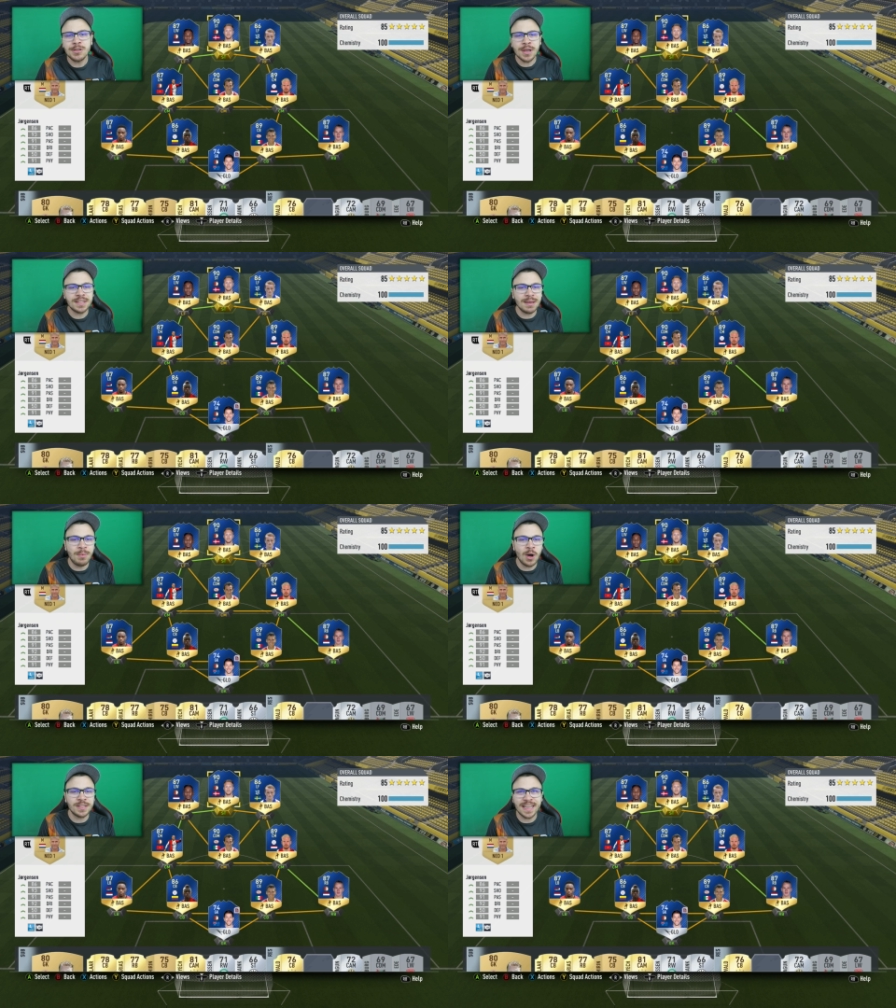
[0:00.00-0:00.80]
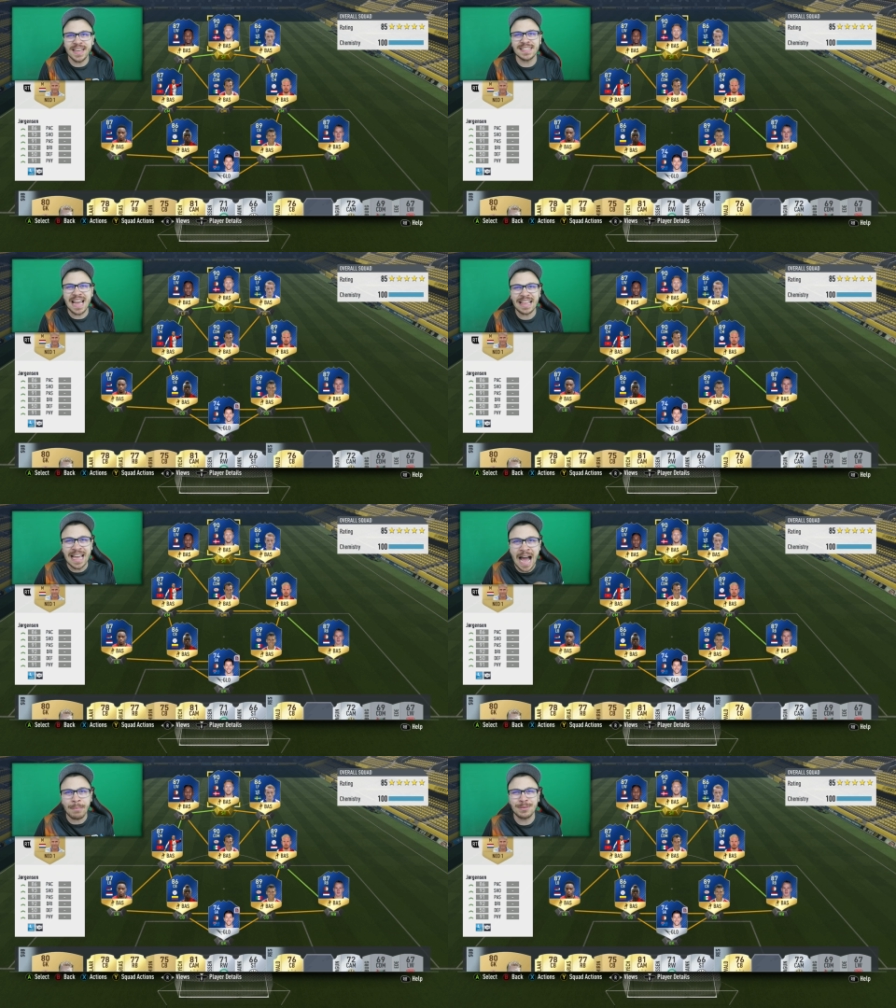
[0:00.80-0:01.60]
As you can see, boys, he's
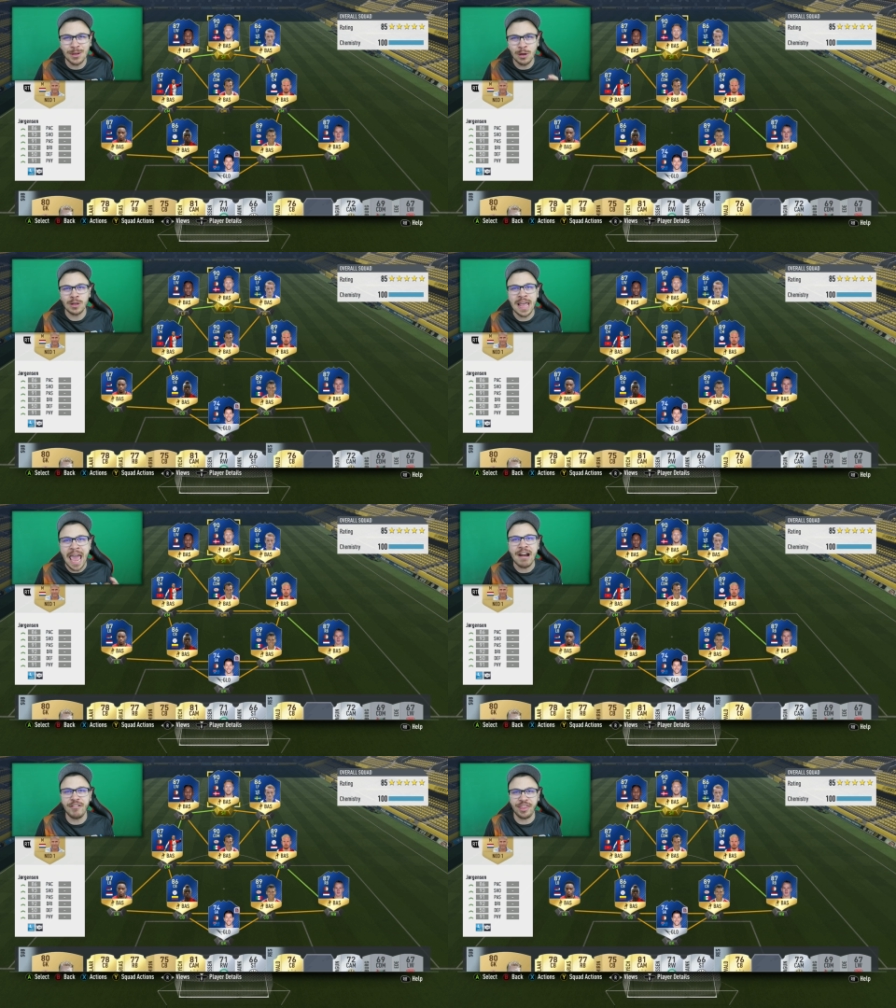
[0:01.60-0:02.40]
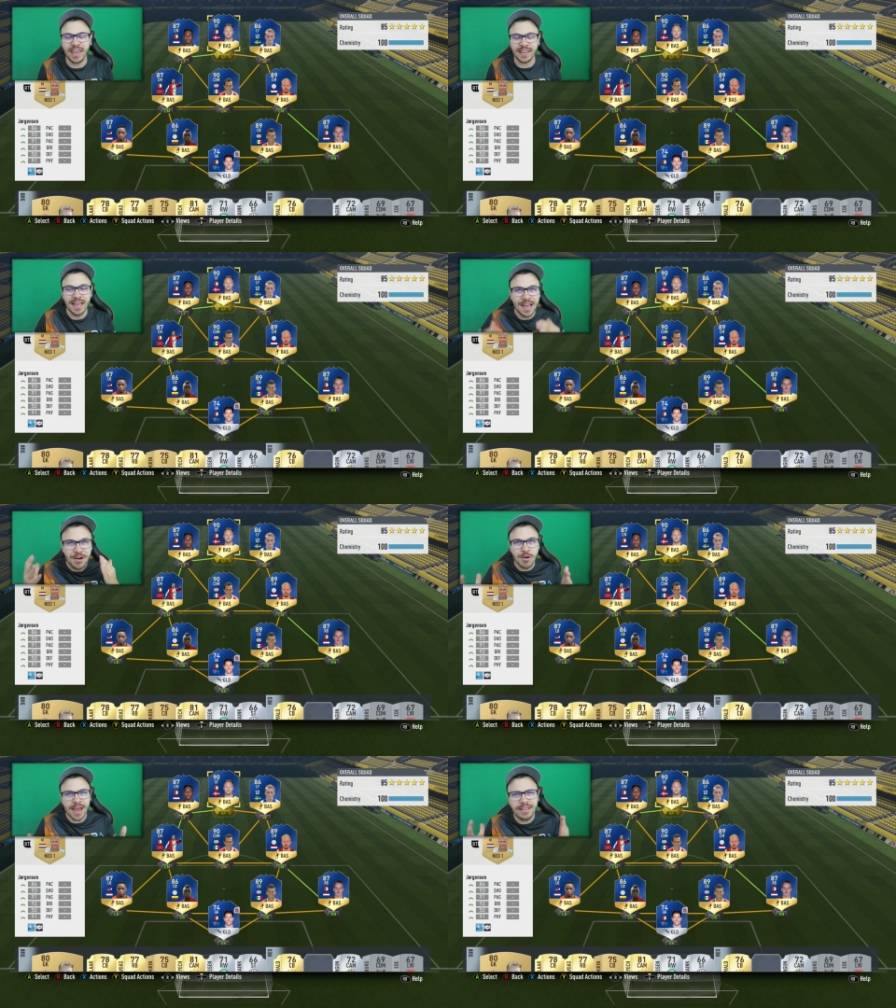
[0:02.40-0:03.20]
got absolutely everything.
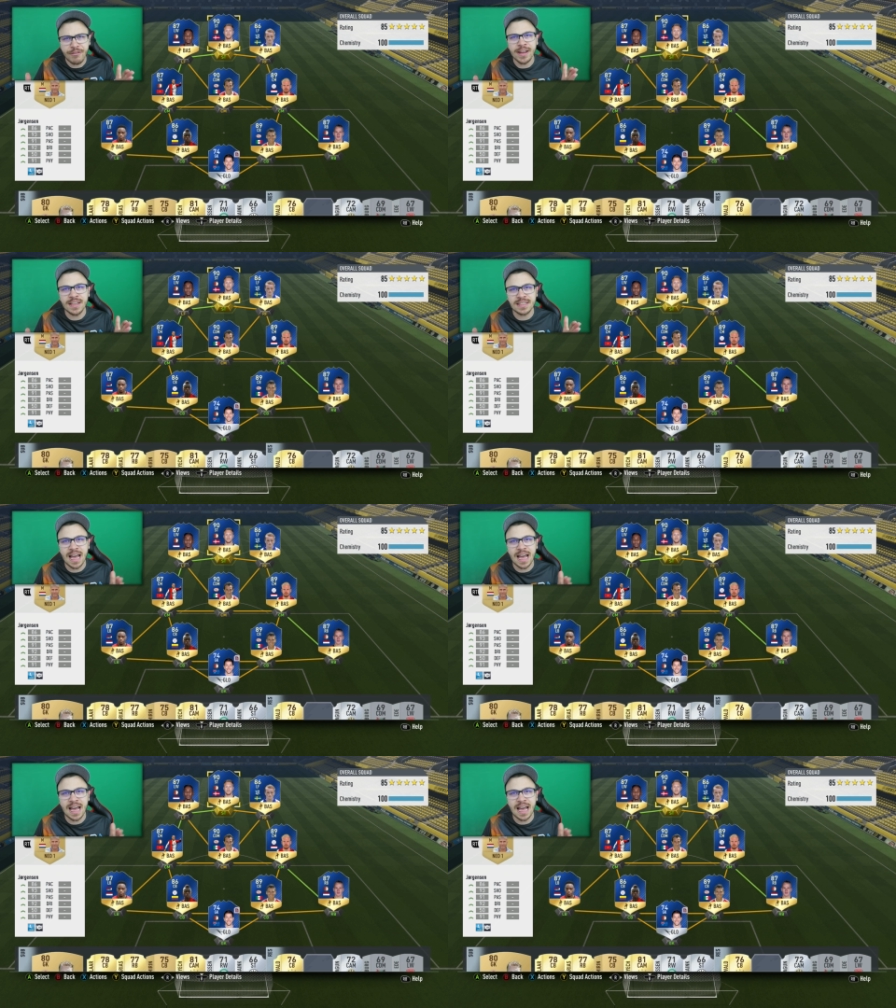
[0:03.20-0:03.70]
Great defending